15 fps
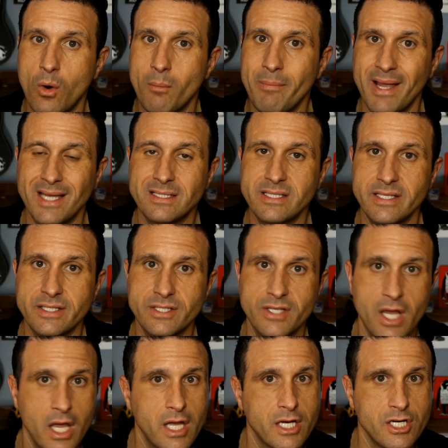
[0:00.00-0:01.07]
basis,
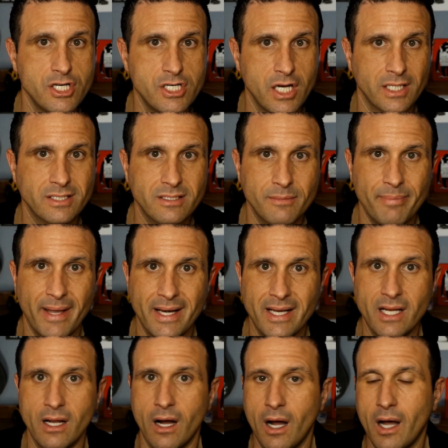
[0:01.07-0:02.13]
just
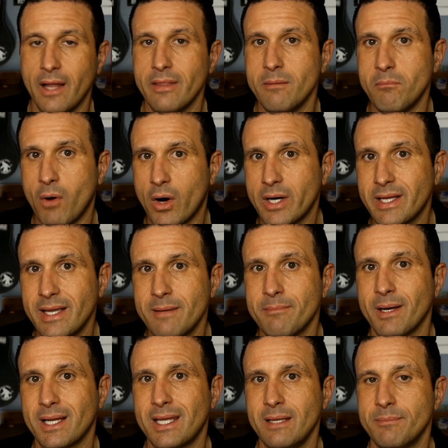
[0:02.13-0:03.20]
depending on the market,
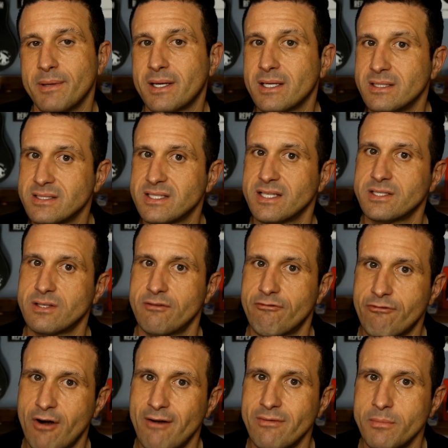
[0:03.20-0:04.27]
but keep it consistent
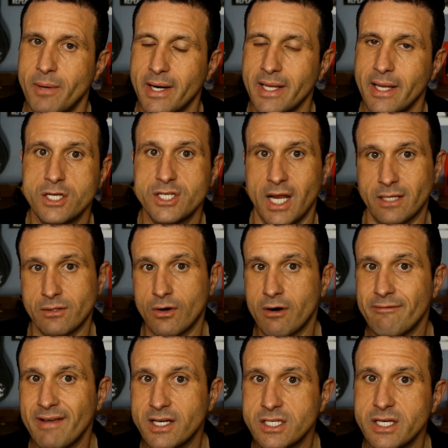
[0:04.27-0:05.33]
for everybody. Check their
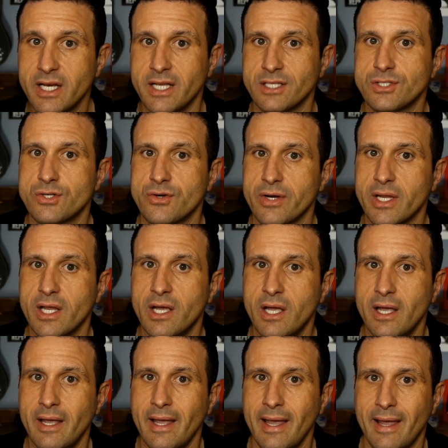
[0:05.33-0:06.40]
eviction history.
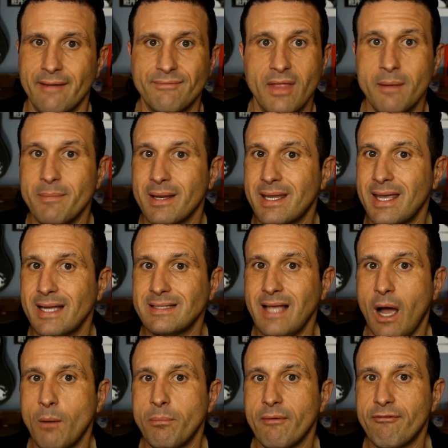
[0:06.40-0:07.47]
If they've been kicked
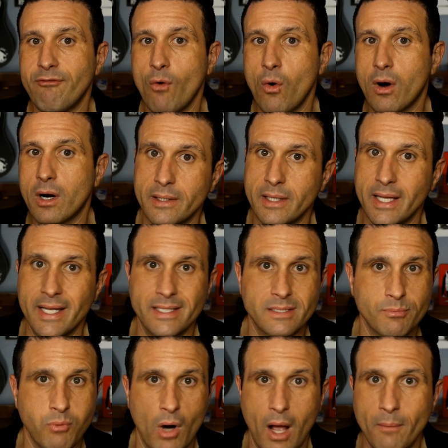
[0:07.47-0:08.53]
out before, it's
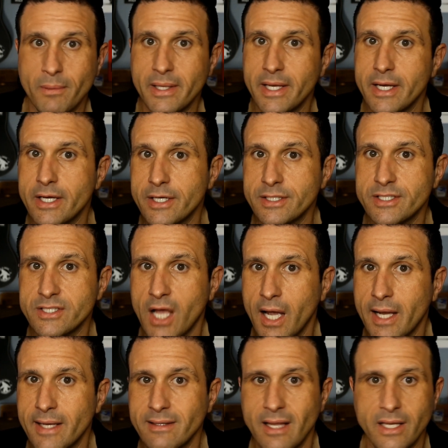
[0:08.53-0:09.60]
probably a good
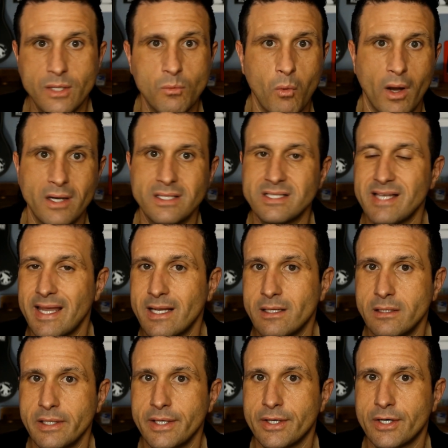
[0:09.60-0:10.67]
sign that you want to stay
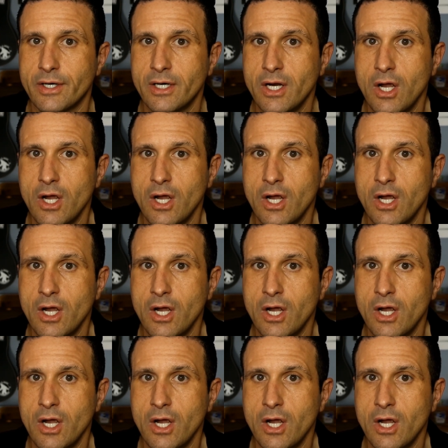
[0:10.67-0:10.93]
clear,